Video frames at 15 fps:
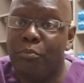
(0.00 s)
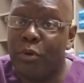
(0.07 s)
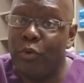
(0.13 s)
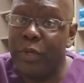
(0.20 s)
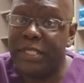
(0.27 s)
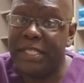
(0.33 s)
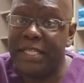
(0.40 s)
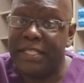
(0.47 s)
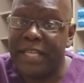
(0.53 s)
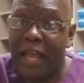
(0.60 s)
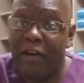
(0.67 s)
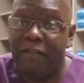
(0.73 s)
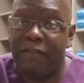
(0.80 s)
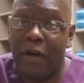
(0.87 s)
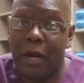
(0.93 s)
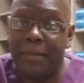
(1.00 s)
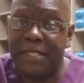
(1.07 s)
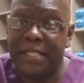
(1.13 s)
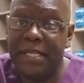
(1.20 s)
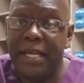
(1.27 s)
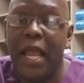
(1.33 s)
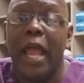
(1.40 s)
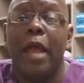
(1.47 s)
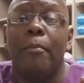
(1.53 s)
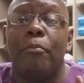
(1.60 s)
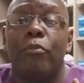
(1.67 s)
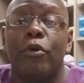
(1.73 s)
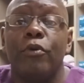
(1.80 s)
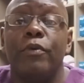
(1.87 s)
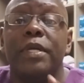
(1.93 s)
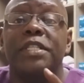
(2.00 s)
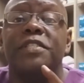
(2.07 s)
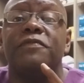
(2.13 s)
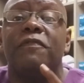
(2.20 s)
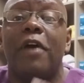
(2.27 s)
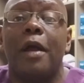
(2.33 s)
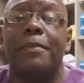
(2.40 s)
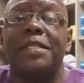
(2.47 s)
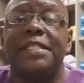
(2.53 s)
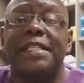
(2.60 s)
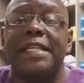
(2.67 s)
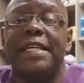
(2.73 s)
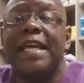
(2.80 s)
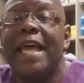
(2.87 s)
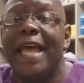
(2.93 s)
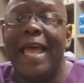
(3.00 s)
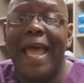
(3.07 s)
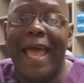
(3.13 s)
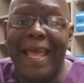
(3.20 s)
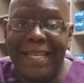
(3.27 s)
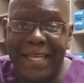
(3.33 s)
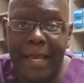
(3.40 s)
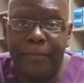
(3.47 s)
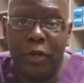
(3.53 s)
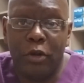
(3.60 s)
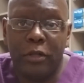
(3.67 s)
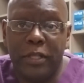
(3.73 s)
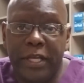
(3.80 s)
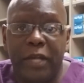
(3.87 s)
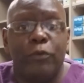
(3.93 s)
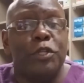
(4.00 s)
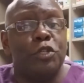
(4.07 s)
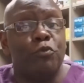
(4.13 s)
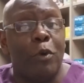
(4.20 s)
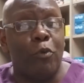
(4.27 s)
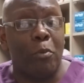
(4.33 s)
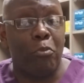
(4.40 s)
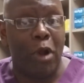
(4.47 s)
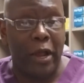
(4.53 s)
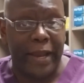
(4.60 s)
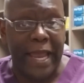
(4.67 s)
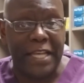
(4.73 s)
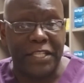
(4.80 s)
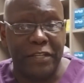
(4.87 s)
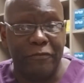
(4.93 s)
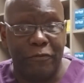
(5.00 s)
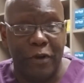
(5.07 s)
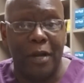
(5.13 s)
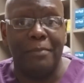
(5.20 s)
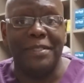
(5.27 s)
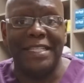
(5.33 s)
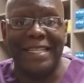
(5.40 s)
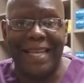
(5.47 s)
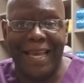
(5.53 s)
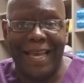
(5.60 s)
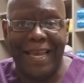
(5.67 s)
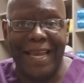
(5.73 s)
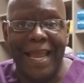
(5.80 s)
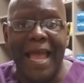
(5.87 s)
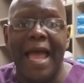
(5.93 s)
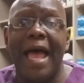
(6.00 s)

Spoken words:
Pruitt's Discount Pharmacy and Pruitt's Pharmacy at Napier Clinic, which is where we're broadcasting from today.